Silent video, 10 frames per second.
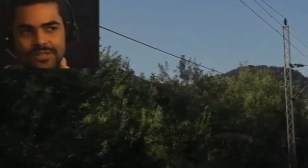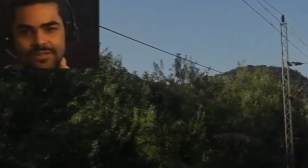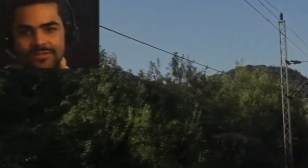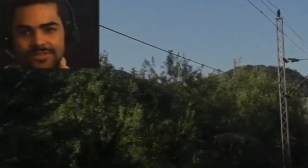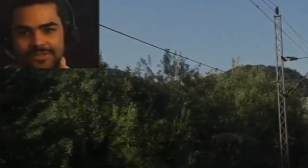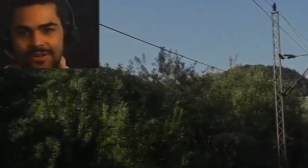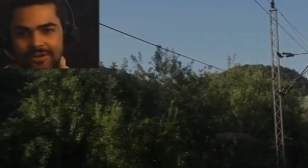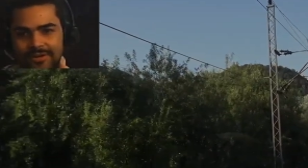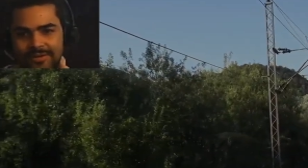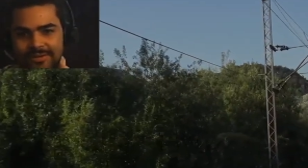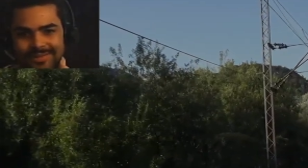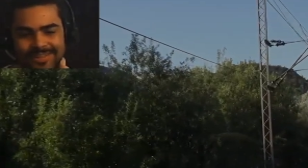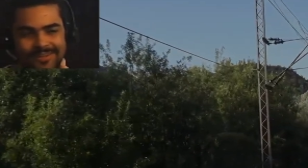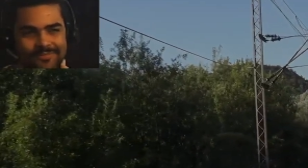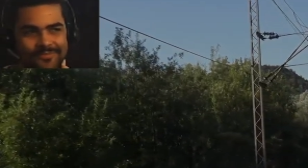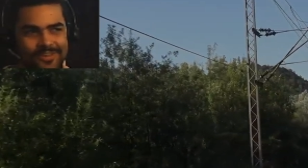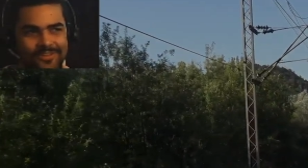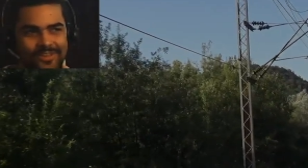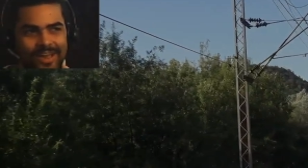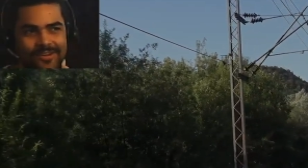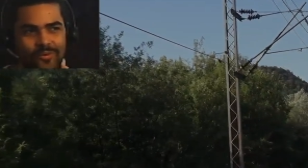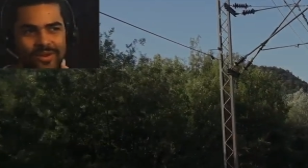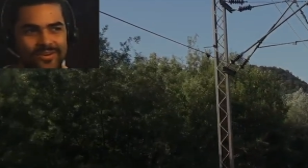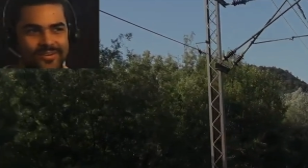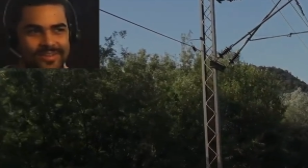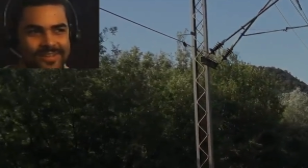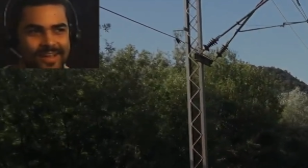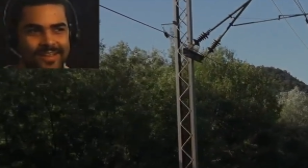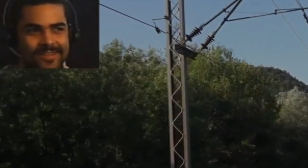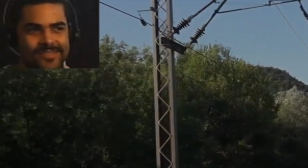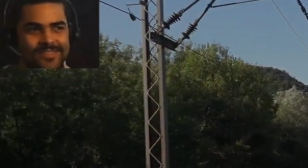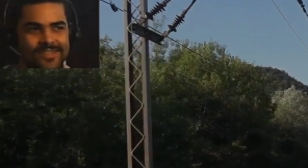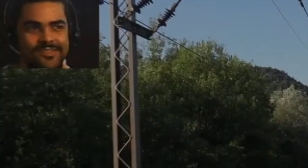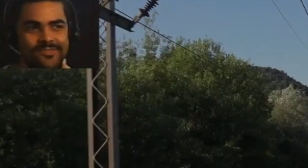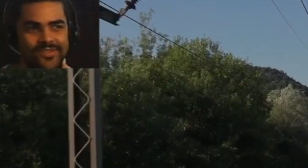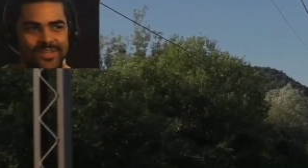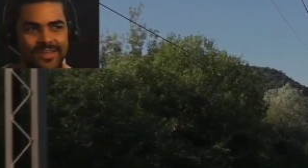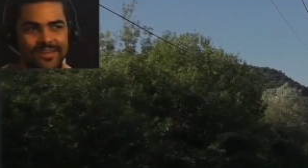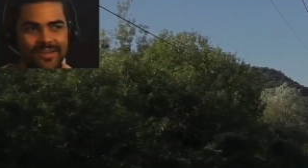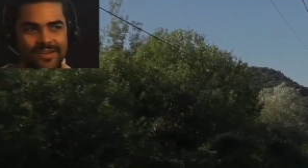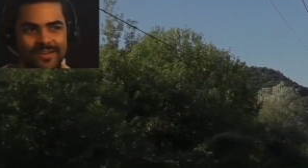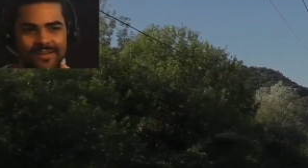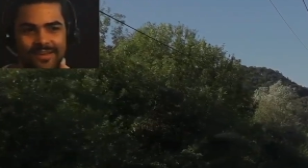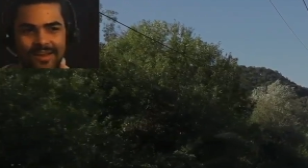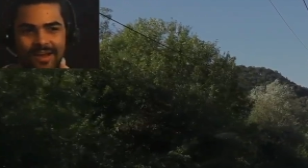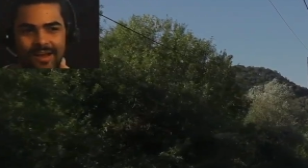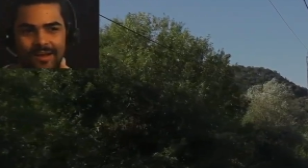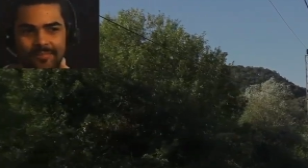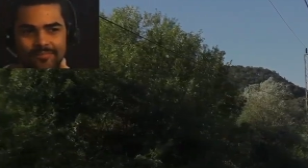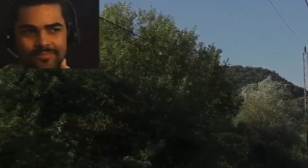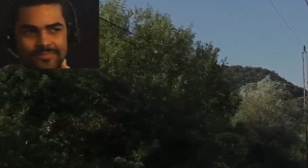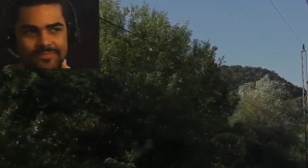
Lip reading: You just are gonna feel kind of weird instinctively um,